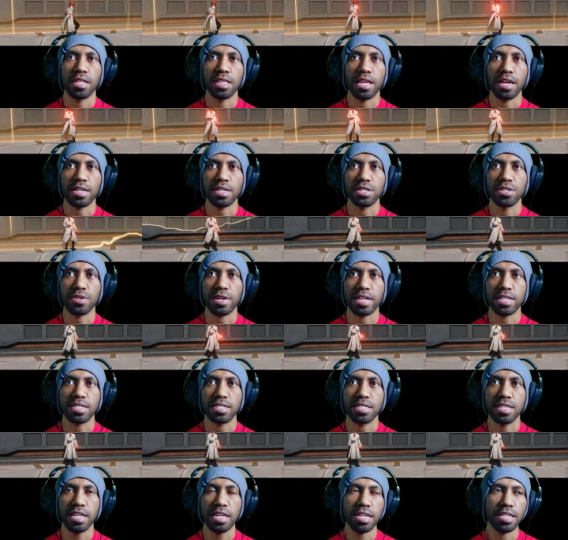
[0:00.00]
Like you can
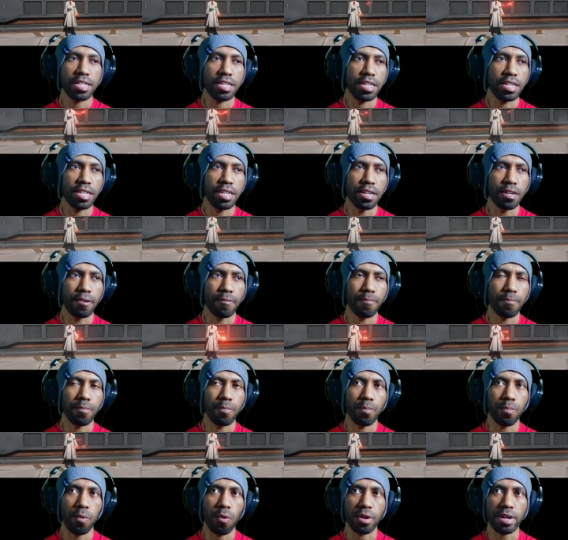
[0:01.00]
see in here,
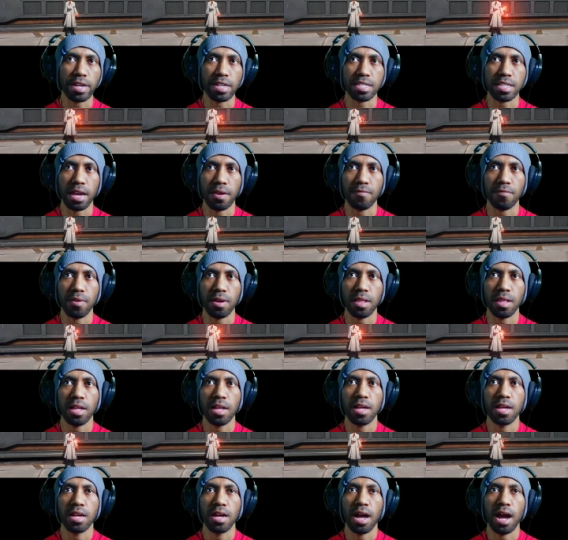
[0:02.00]
for example,
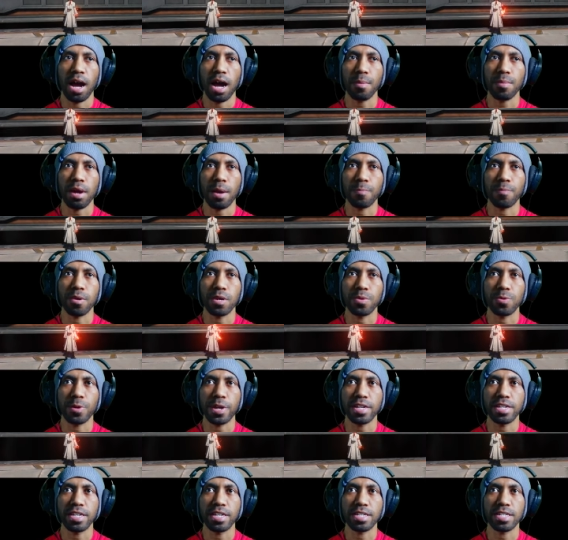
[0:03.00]
I'm
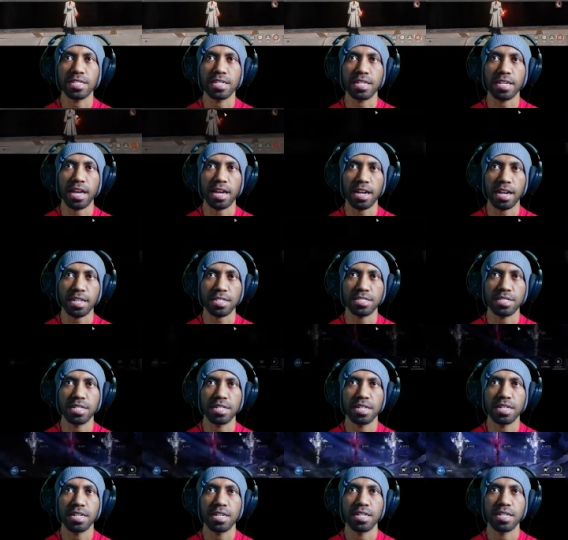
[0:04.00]
upgrading the
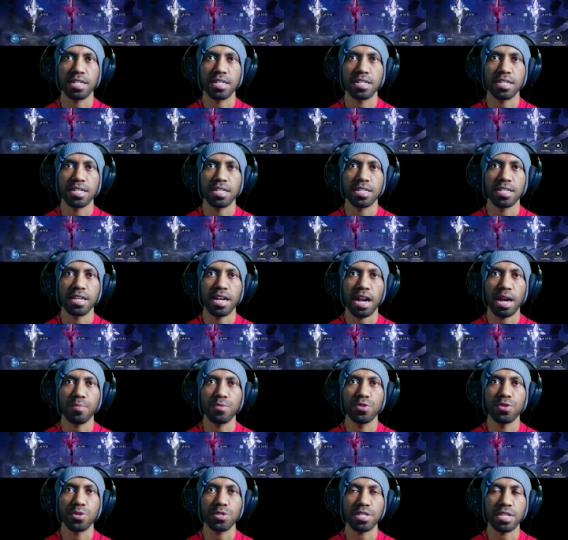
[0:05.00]
character that
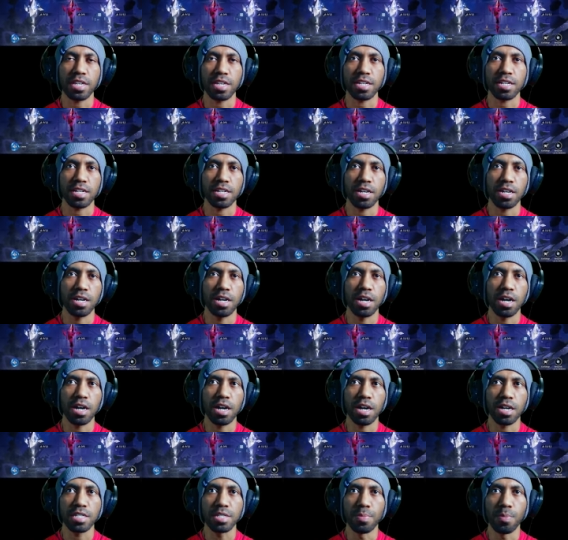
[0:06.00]
I'm using
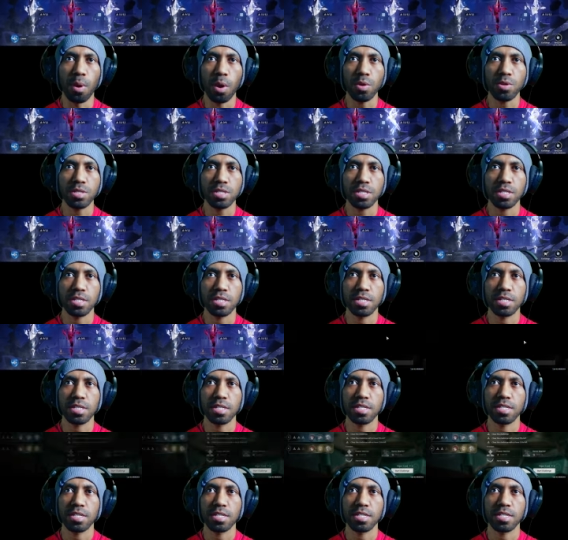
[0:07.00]
uh, the most.
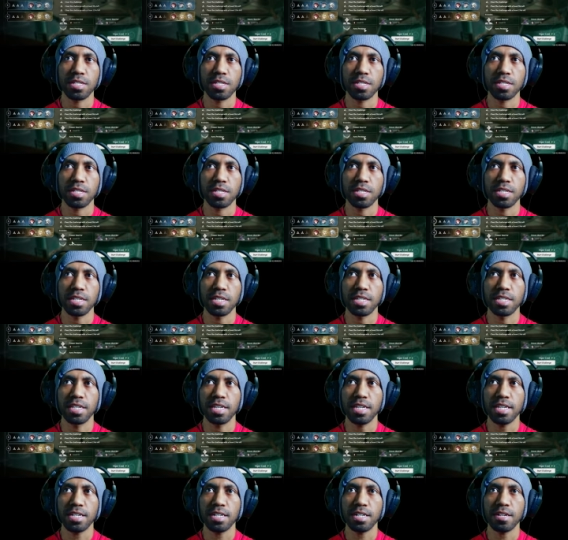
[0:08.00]
In
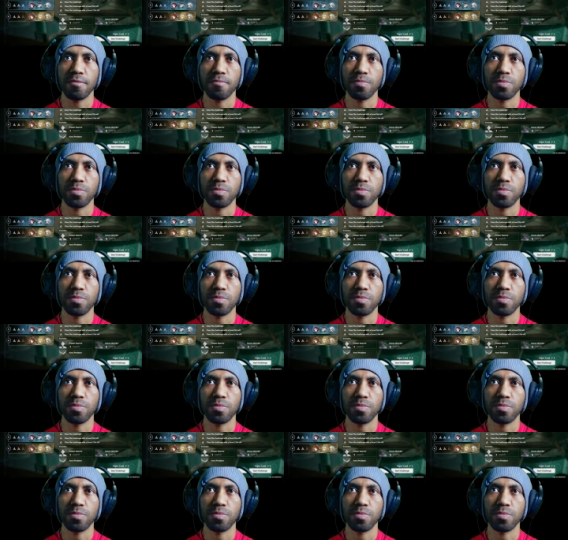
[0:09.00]
here,